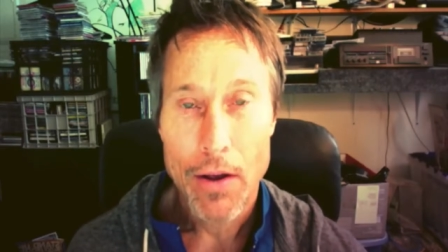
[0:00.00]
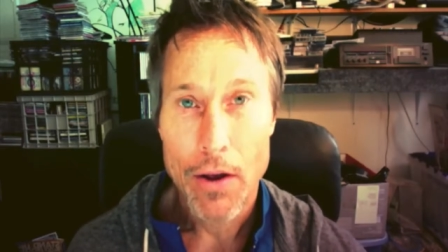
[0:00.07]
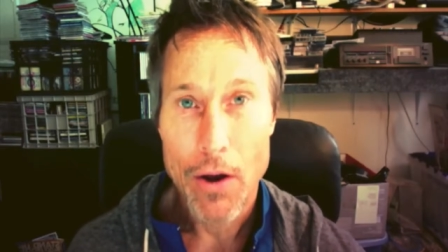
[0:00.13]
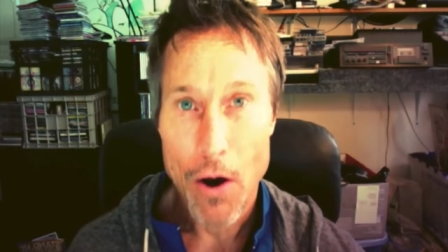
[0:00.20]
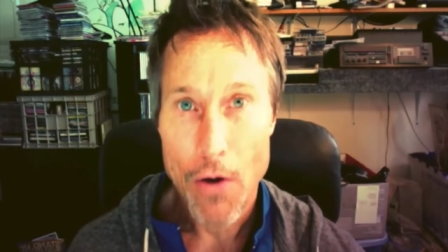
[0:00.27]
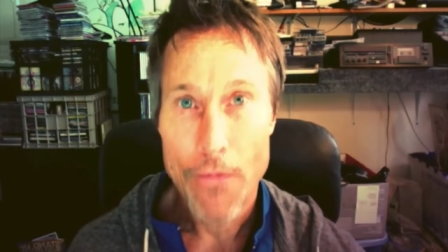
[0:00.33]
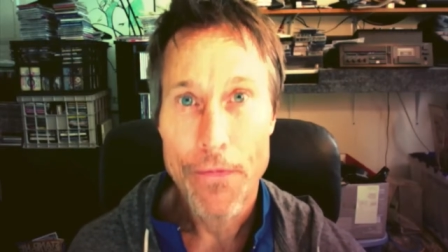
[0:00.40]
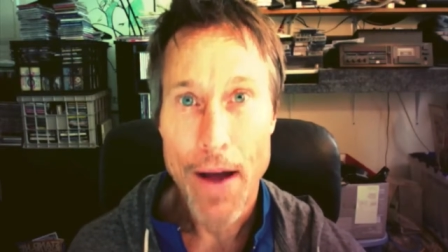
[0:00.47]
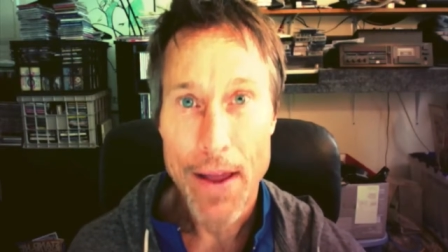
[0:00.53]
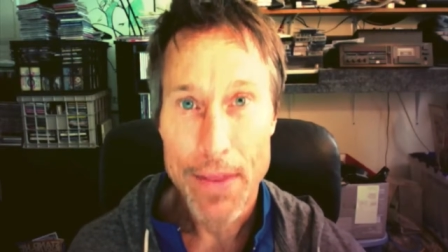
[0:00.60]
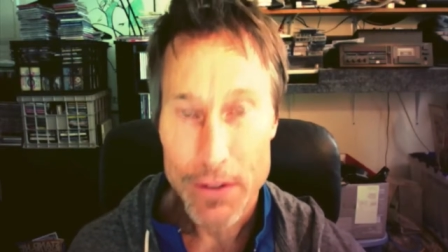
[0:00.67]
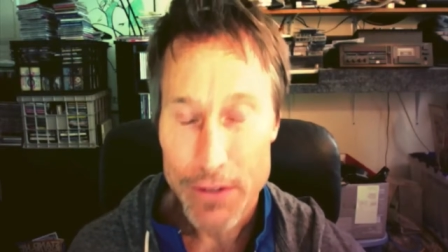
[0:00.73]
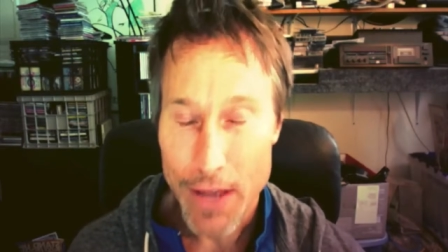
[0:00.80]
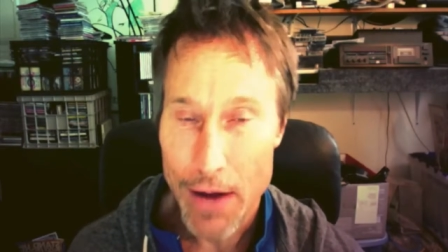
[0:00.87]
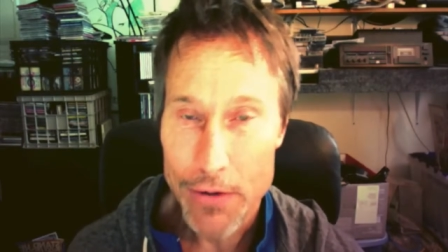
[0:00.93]
Go find the
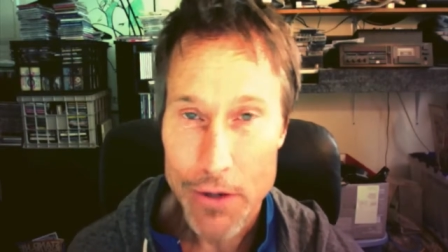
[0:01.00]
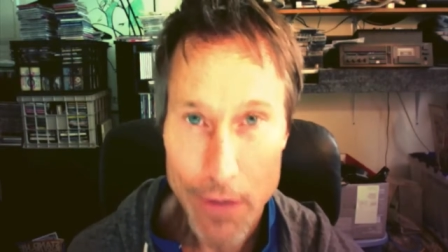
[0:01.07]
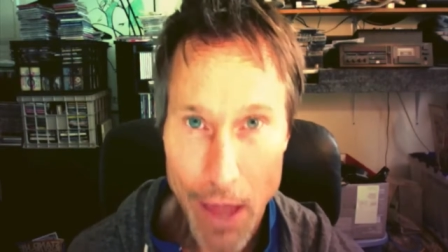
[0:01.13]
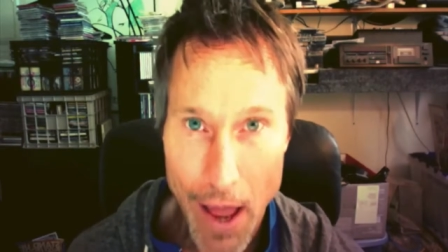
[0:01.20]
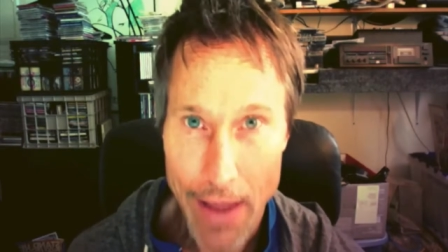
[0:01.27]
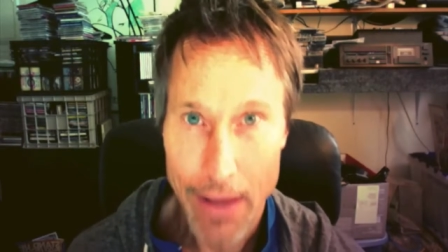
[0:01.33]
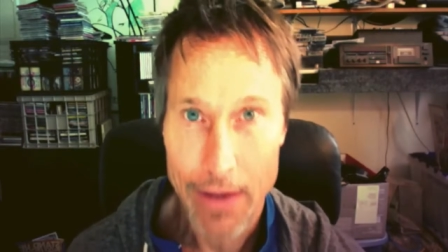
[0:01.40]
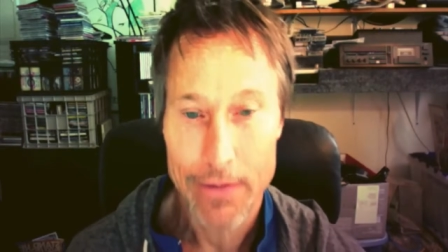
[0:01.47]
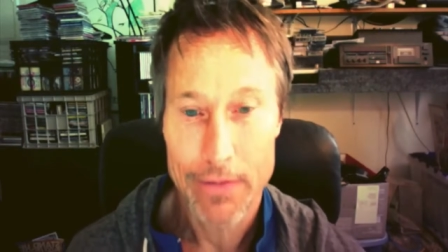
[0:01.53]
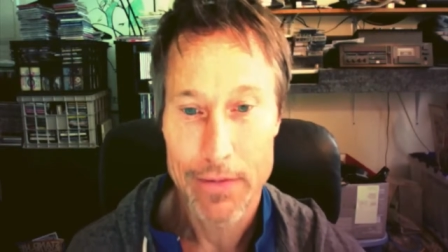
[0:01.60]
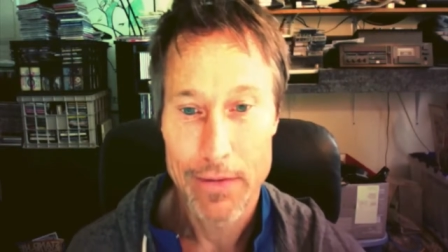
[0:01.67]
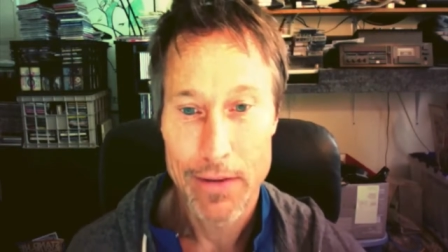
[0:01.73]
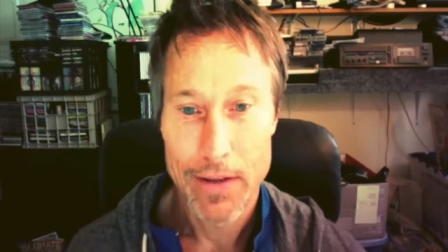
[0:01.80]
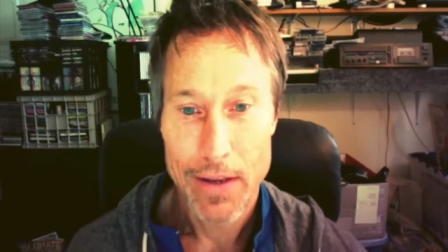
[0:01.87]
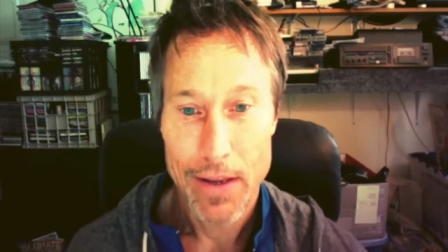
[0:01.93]
sound you like.
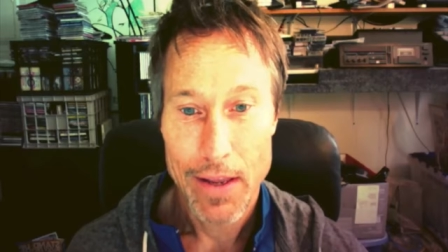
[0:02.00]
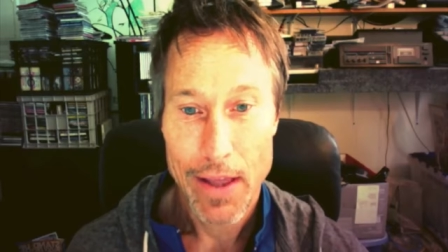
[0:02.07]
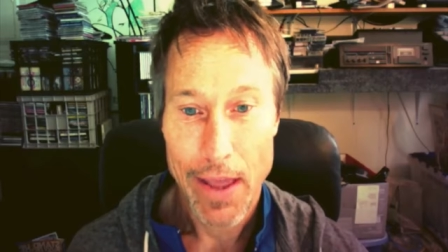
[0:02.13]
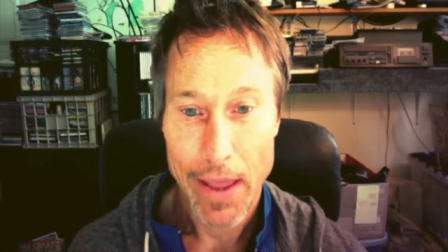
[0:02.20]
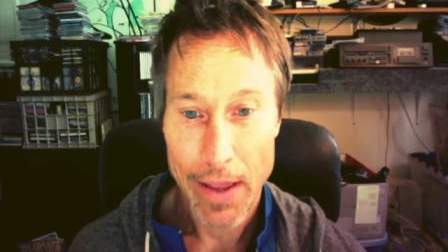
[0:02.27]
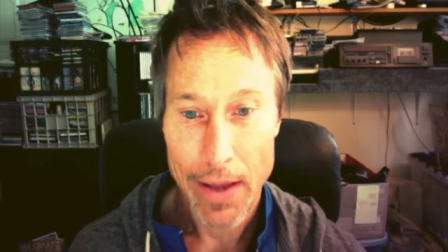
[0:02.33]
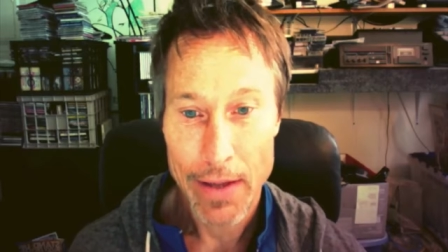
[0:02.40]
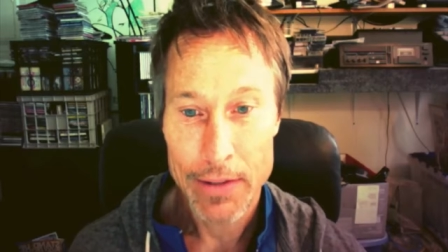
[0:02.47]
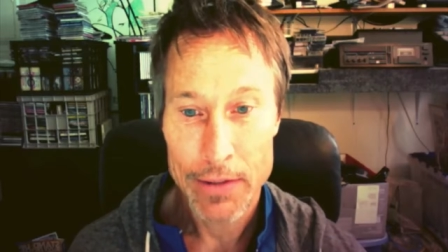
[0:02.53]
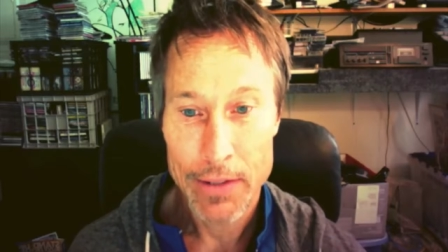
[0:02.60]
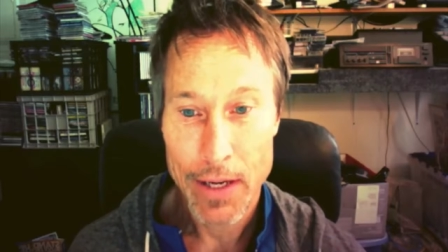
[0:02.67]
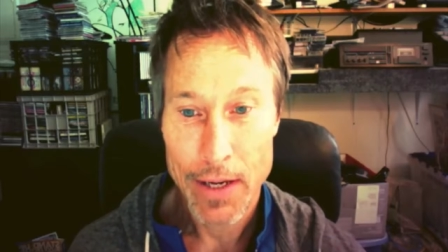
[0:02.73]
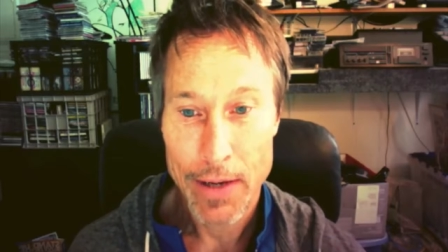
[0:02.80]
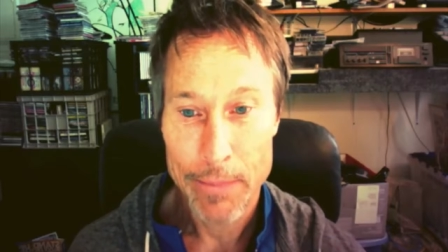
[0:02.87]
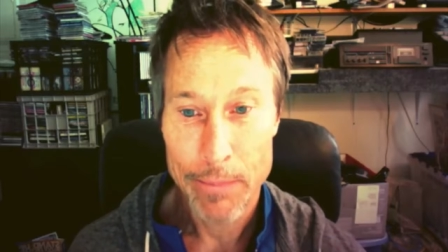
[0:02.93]
And
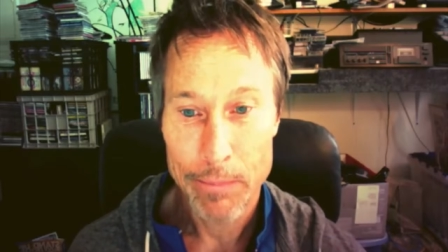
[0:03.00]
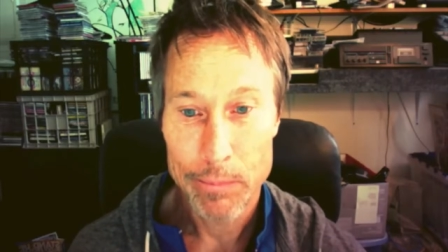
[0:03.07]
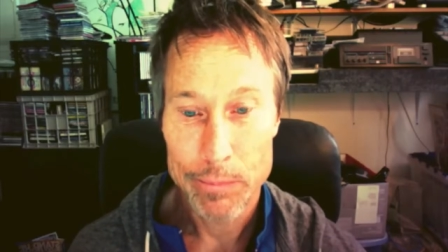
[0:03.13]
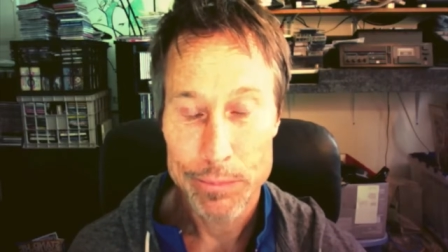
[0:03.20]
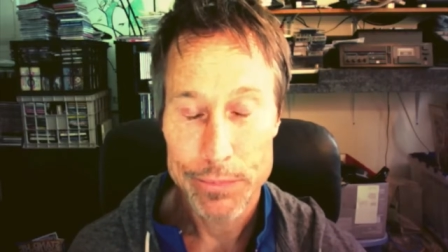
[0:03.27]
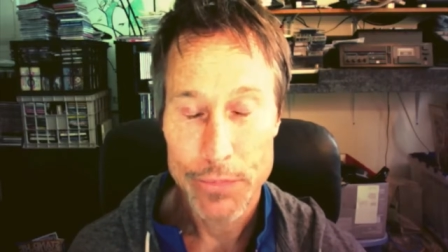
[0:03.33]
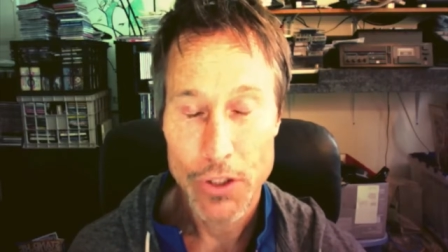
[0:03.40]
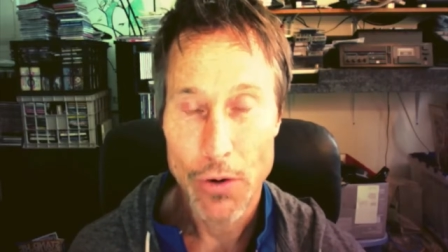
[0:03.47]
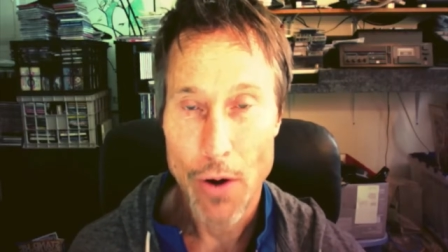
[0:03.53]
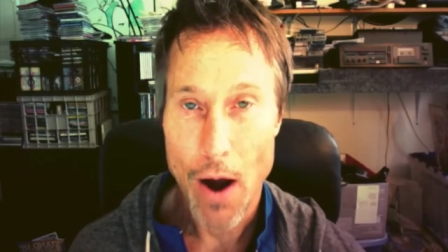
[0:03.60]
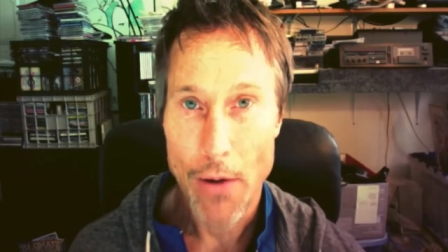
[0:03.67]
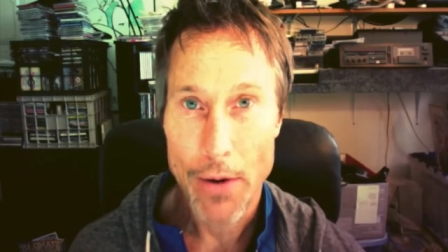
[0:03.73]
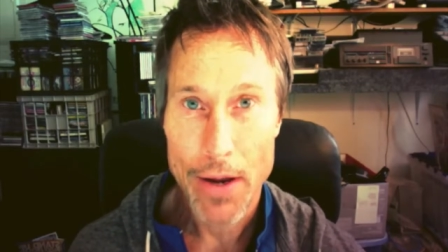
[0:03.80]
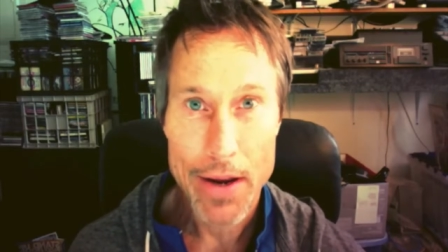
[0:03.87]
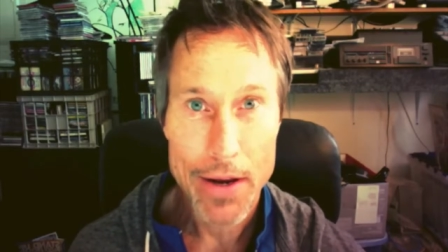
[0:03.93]
you're
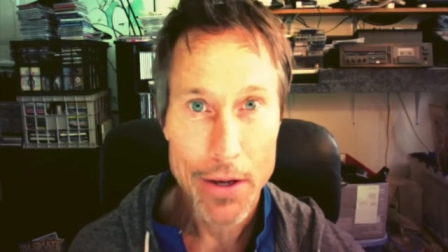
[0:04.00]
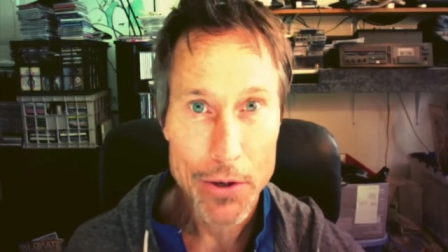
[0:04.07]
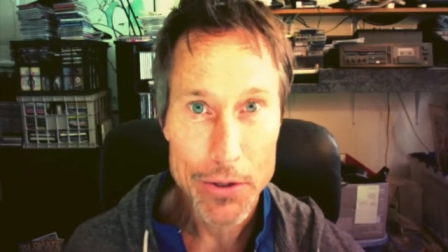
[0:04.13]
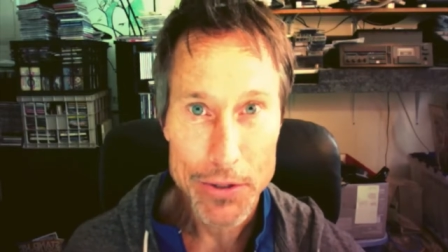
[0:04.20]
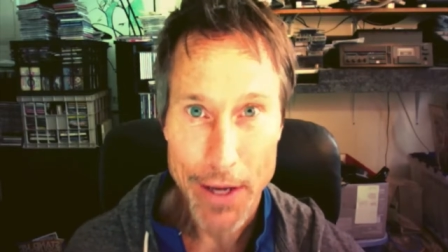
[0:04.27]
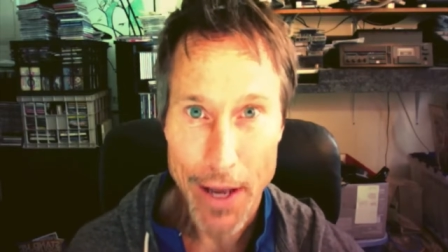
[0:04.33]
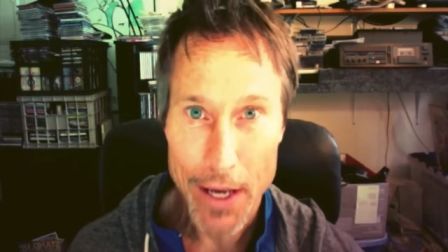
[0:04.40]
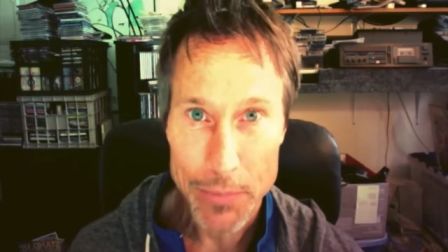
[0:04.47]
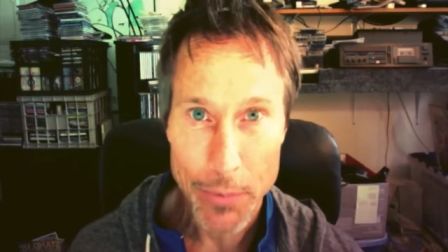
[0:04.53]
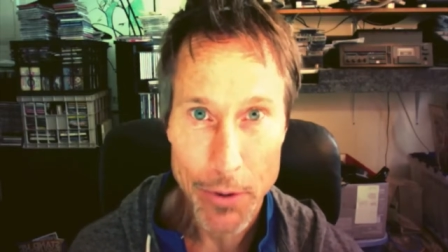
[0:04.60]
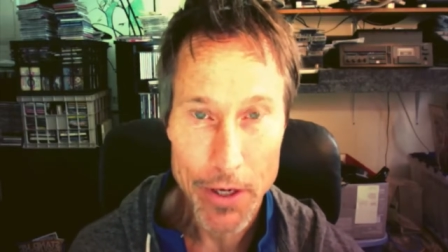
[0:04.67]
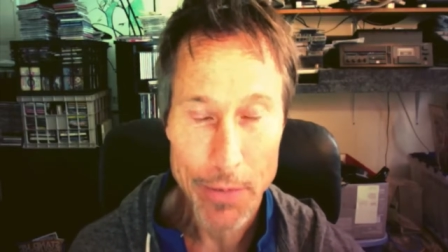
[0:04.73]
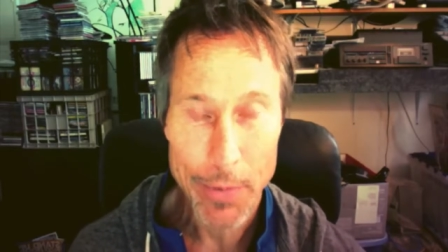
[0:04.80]
already an acoustic expert.